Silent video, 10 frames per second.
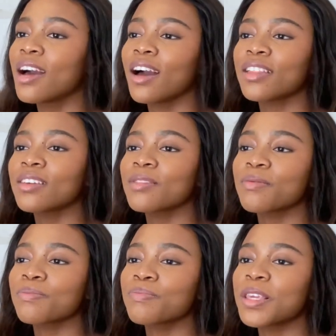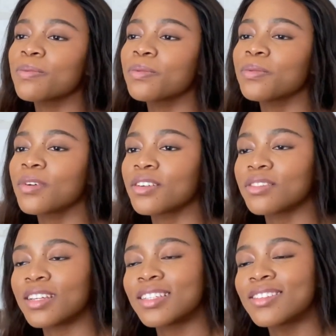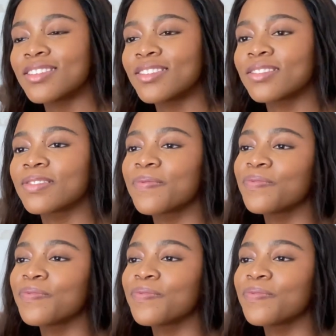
I think people are, I don't know,